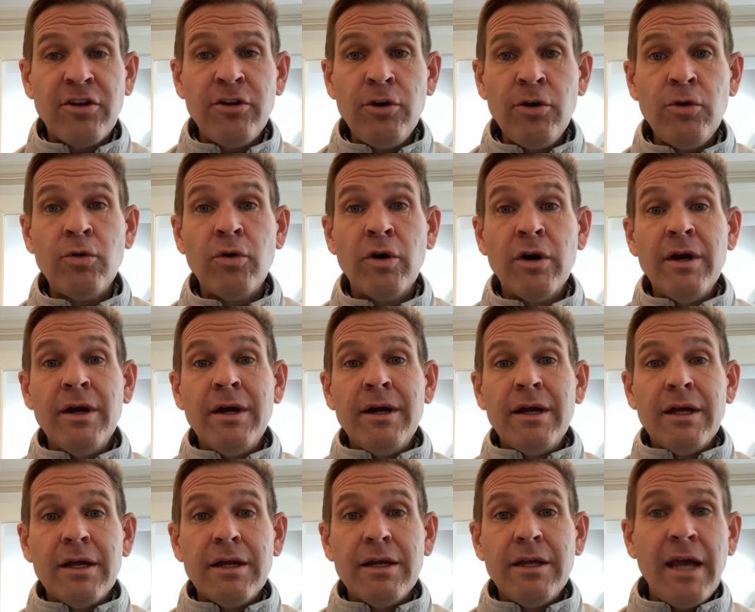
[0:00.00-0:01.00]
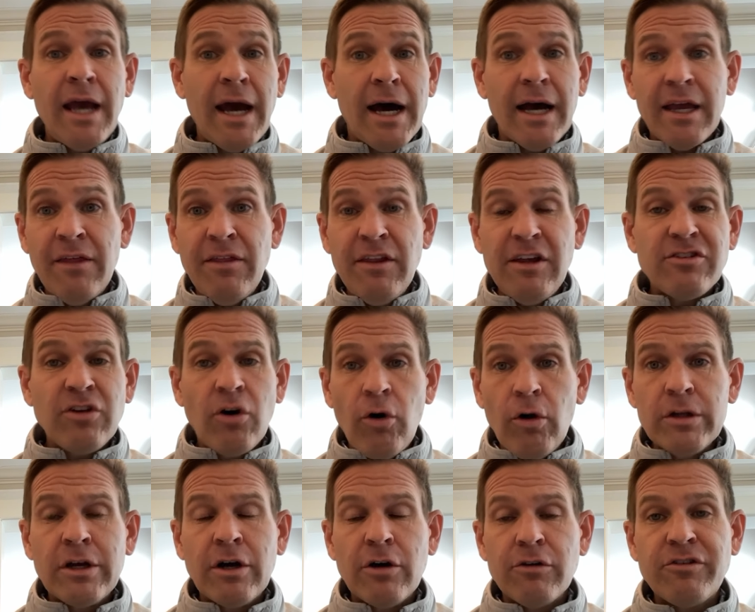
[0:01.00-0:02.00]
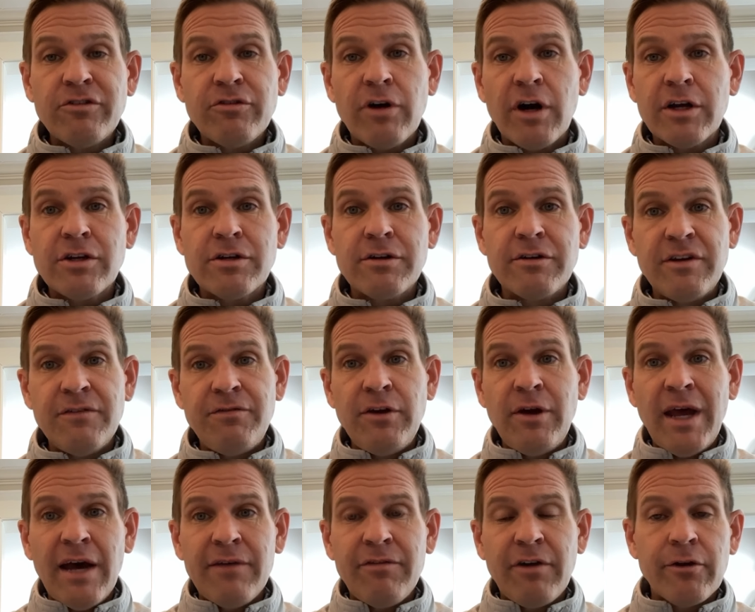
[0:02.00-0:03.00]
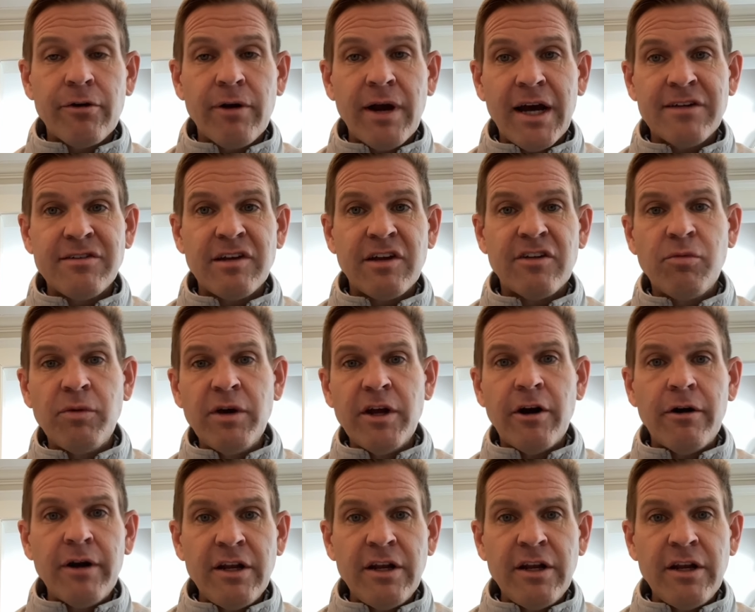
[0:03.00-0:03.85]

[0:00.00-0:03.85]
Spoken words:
too. Yeah, in these holdco structures, if you have other assets, we had